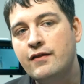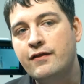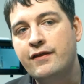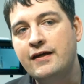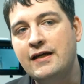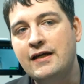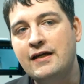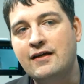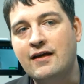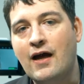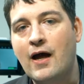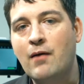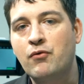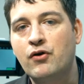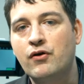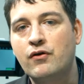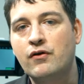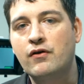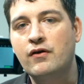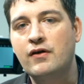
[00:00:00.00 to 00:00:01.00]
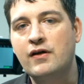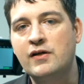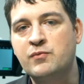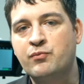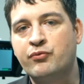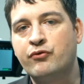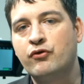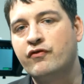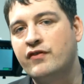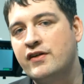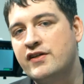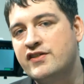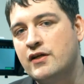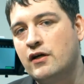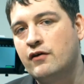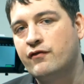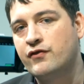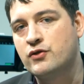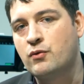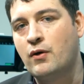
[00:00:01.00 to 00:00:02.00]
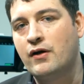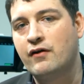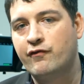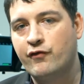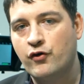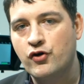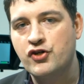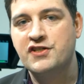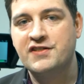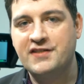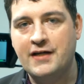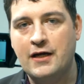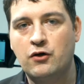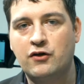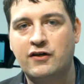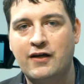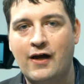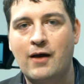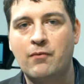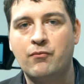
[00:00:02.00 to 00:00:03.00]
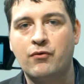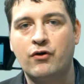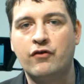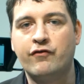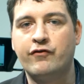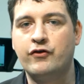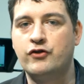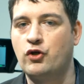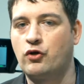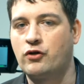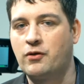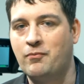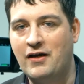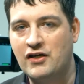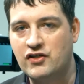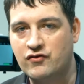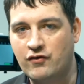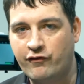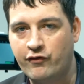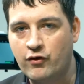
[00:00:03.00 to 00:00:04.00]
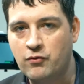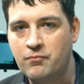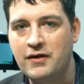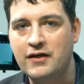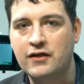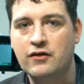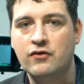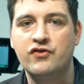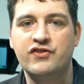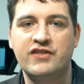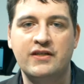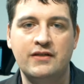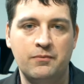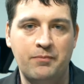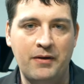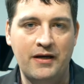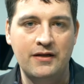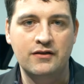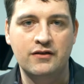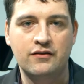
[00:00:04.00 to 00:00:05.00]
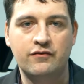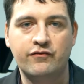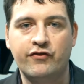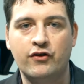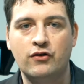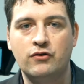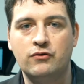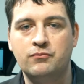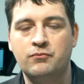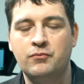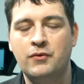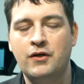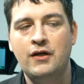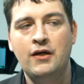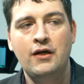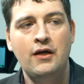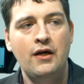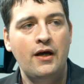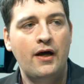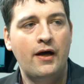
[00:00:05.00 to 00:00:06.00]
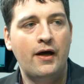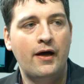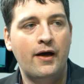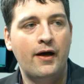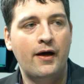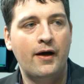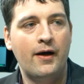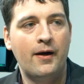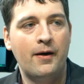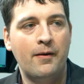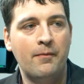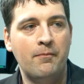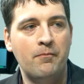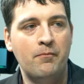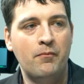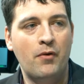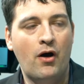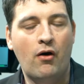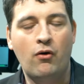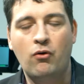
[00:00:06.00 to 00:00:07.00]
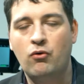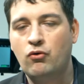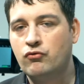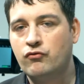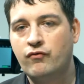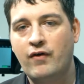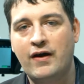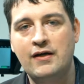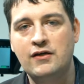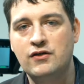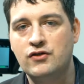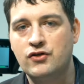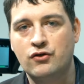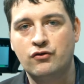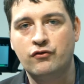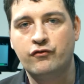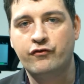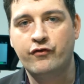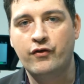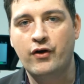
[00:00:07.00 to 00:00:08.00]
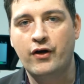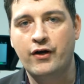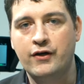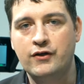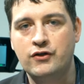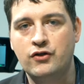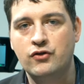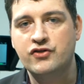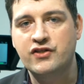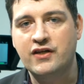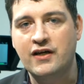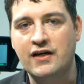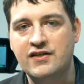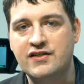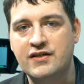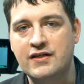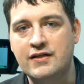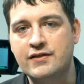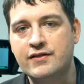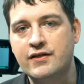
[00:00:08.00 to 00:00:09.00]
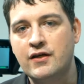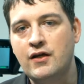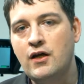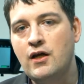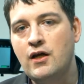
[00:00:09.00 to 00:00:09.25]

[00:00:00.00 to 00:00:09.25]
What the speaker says: The camera has proven itself as quite a versatile camera for documentary filmmakers, independent film, a whole range of use cases.